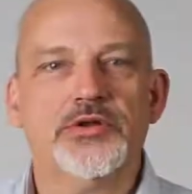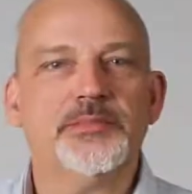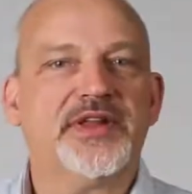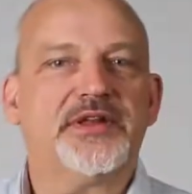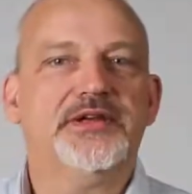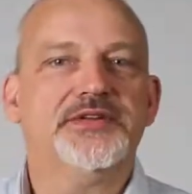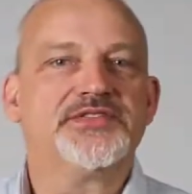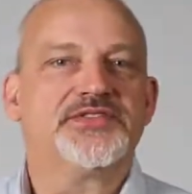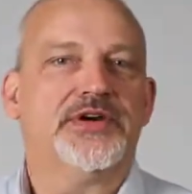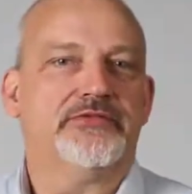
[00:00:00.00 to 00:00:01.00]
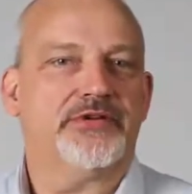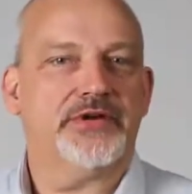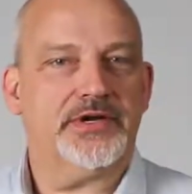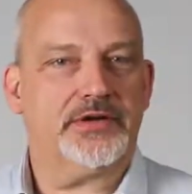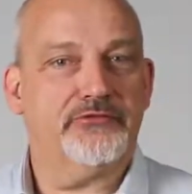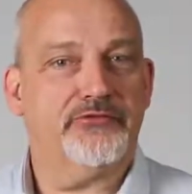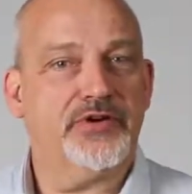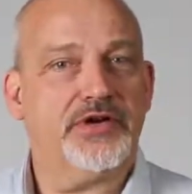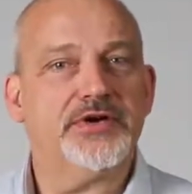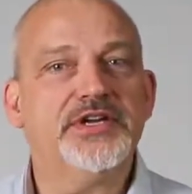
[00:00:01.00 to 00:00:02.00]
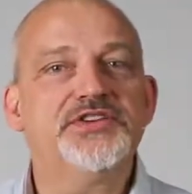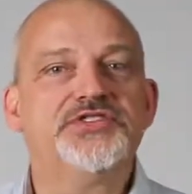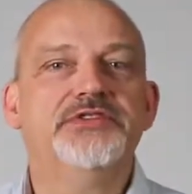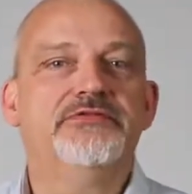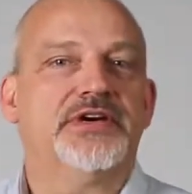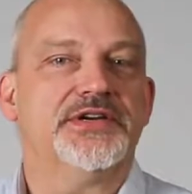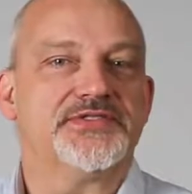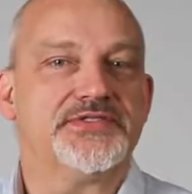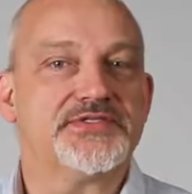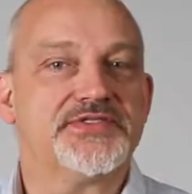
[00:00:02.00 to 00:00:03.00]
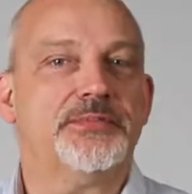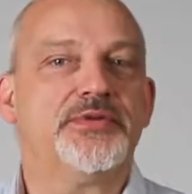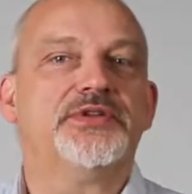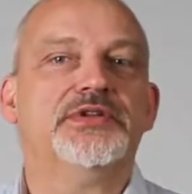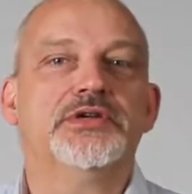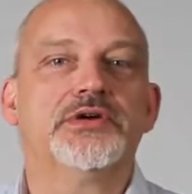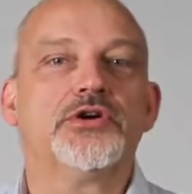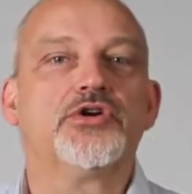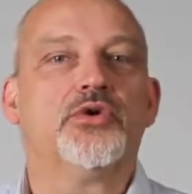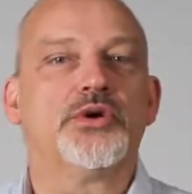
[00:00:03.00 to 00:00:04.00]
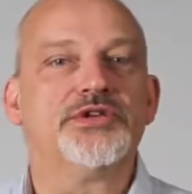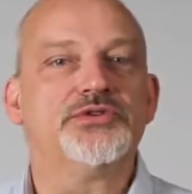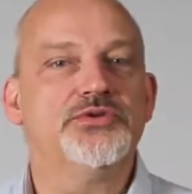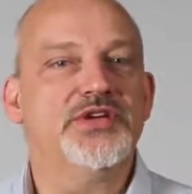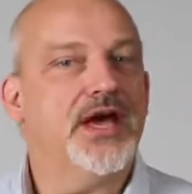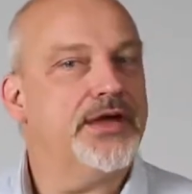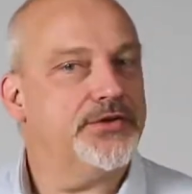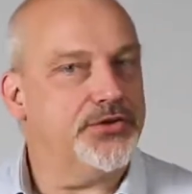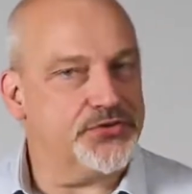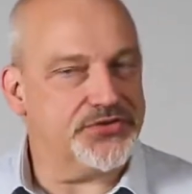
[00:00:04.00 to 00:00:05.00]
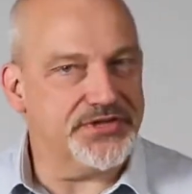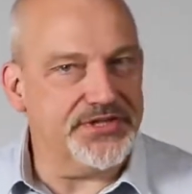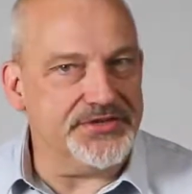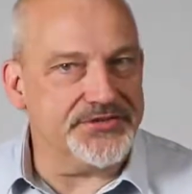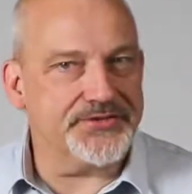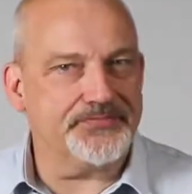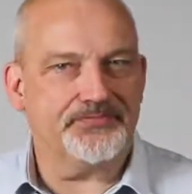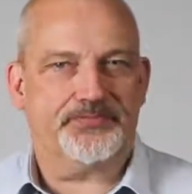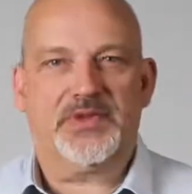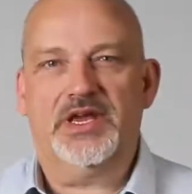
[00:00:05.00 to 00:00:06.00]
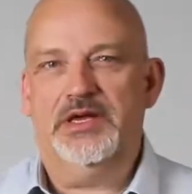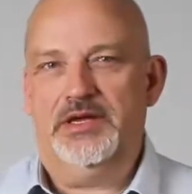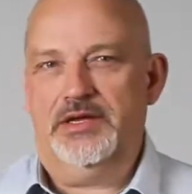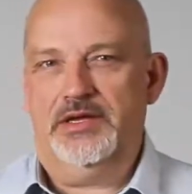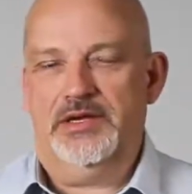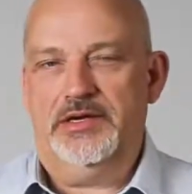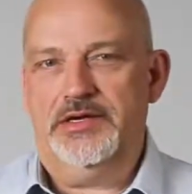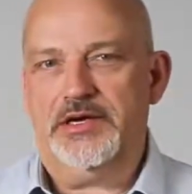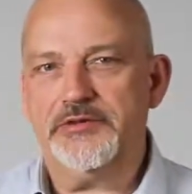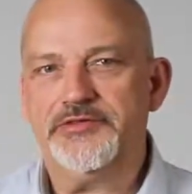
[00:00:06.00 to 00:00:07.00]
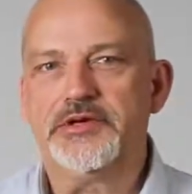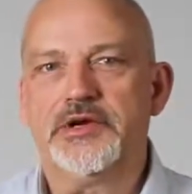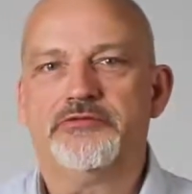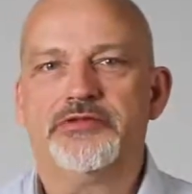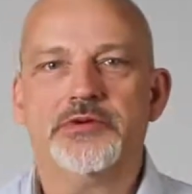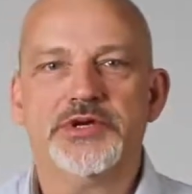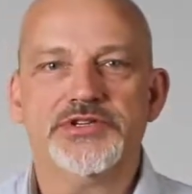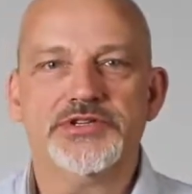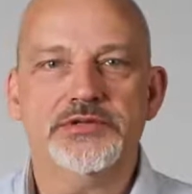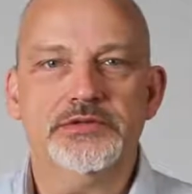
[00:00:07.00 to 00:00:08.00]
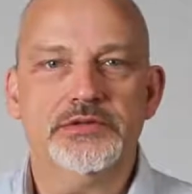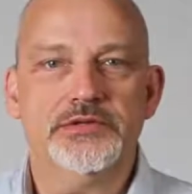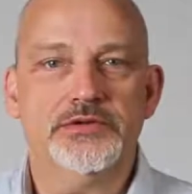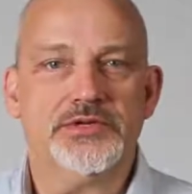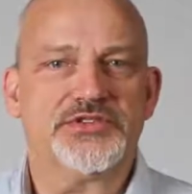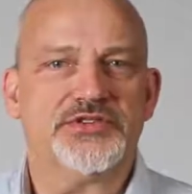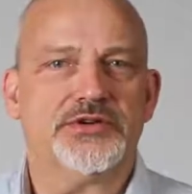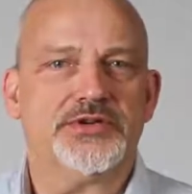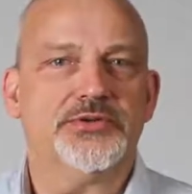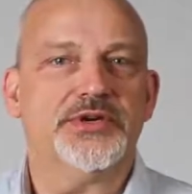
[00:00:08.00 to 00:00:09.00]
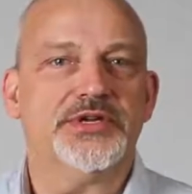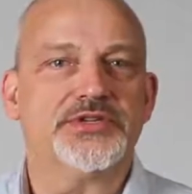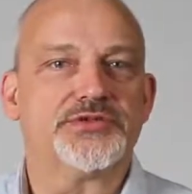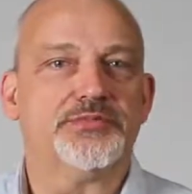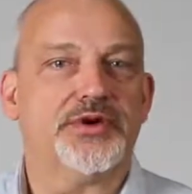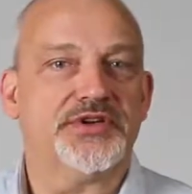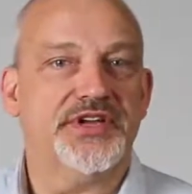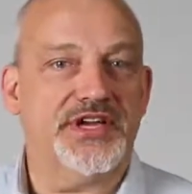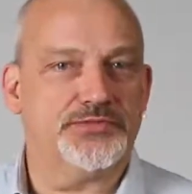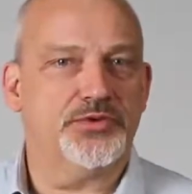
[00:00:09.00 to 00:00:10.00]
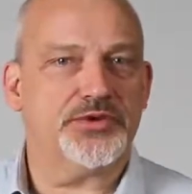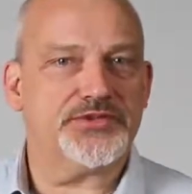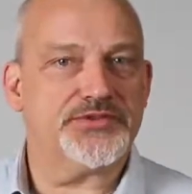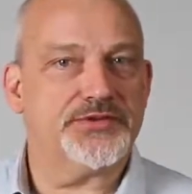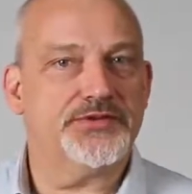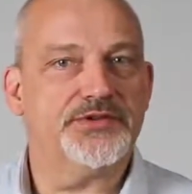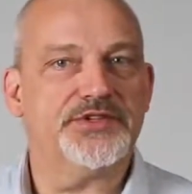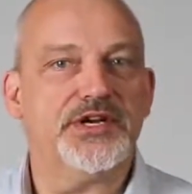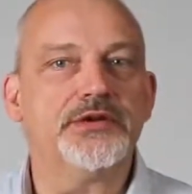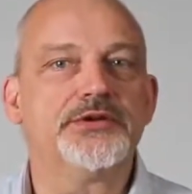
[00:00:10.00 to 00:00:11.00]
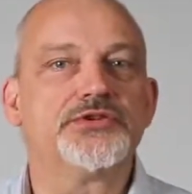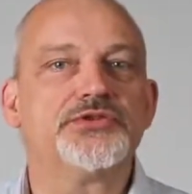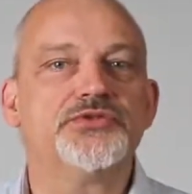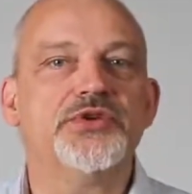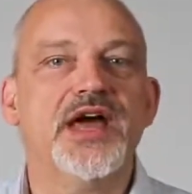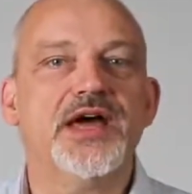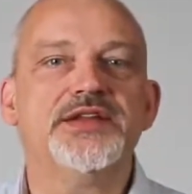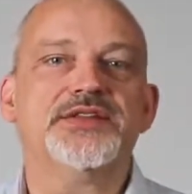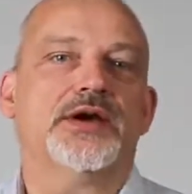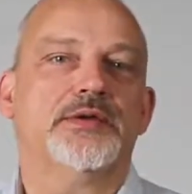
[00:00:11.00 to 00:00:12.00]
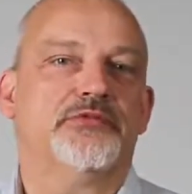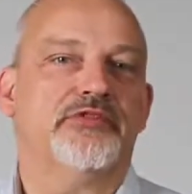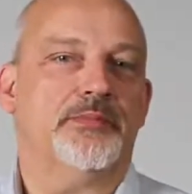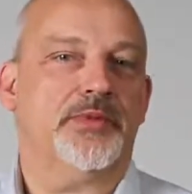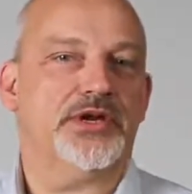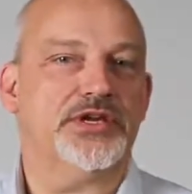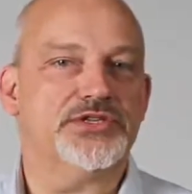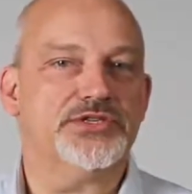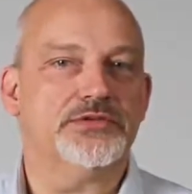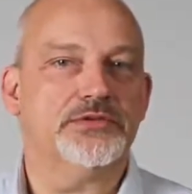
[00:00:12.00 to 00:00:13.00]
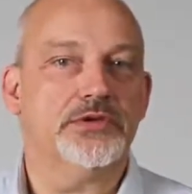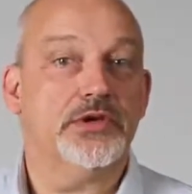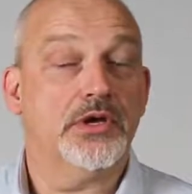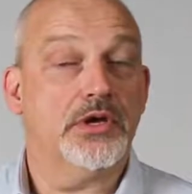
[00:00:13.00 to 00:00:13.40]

automatically discover and configure each device separately according to the end user needs. After the configuration, you can start creating smart dashboards tailored to any type of application